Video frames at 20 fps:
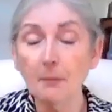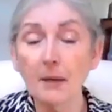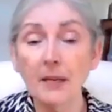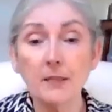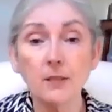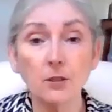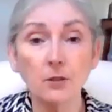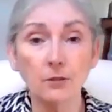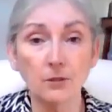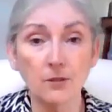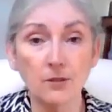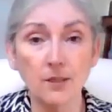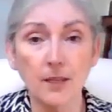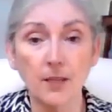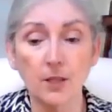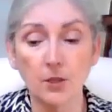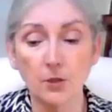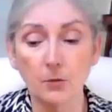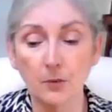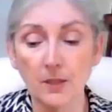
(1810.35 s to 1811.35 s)
Pentacles
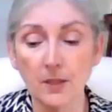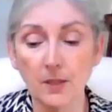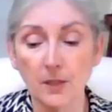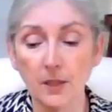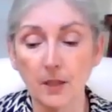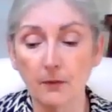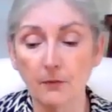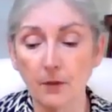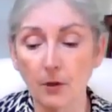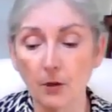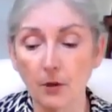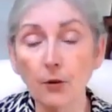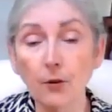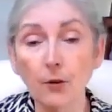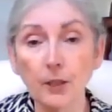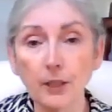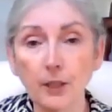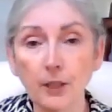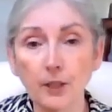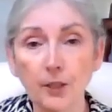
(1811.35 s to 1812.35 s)
that you received
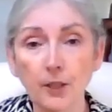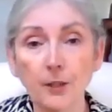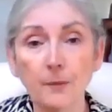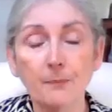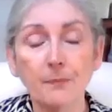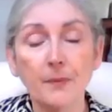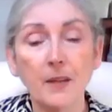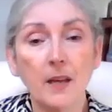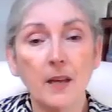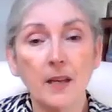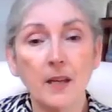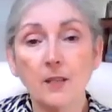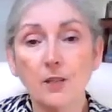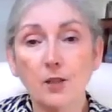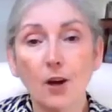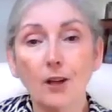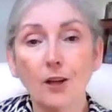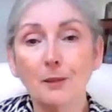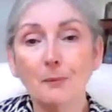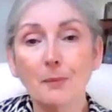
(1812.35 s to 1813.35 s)
earlier
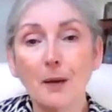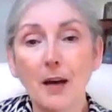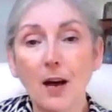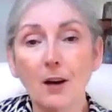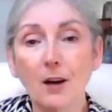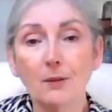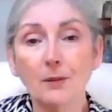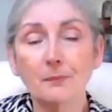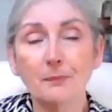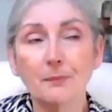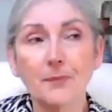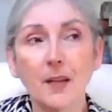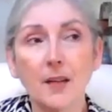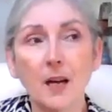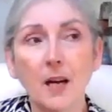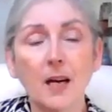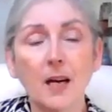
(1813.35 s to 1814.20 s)
is all about,